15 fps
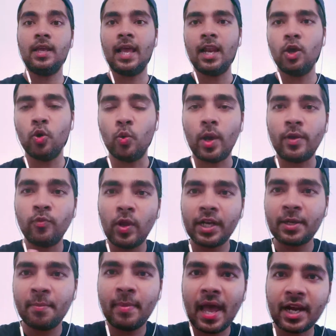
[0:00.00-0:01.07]
Hello and
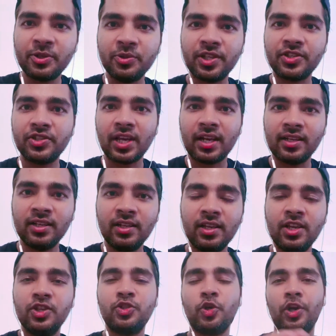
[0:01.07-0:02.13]
welcome back to the channel.
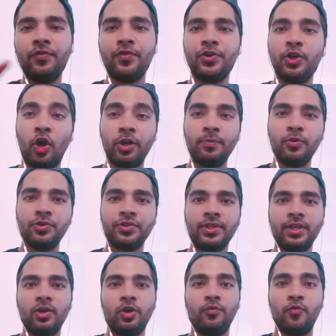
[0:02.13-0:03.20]
Sorry for not
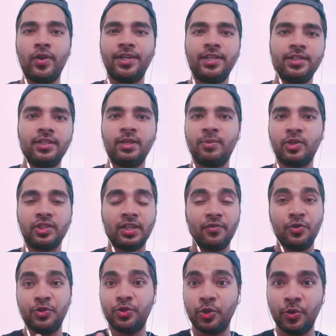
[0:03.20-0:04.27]
posting on Wednesday because I
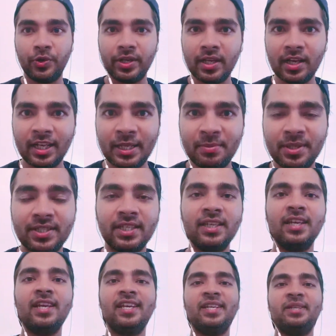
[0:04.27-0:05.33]
was really
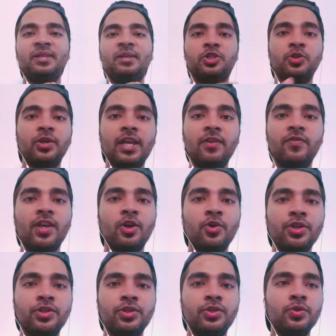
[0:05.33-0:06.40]
busy. Today we are
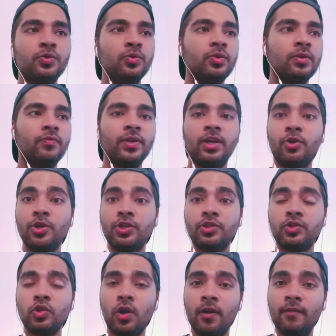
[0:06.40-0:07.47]
going to do, we are going to
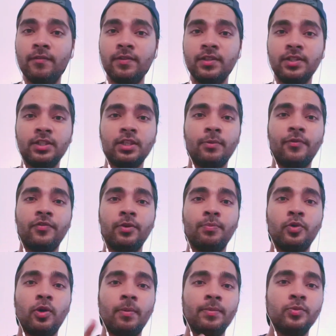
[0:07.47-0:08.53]
solve some of the
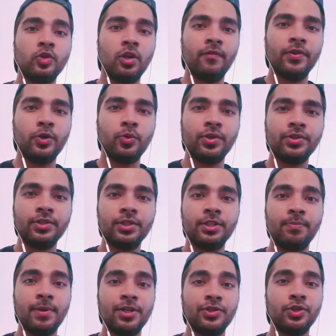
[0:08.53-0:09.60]
problem solving questions
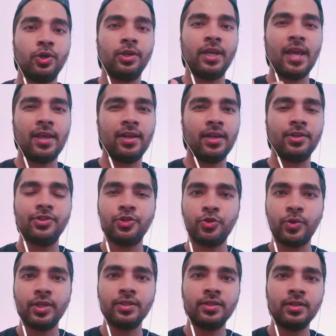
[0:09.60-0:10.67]
based on array and
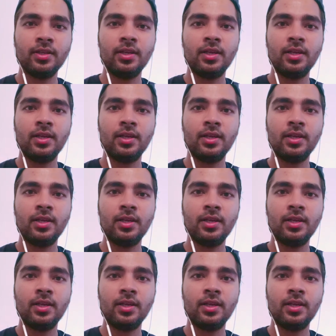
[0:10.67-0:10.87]
strings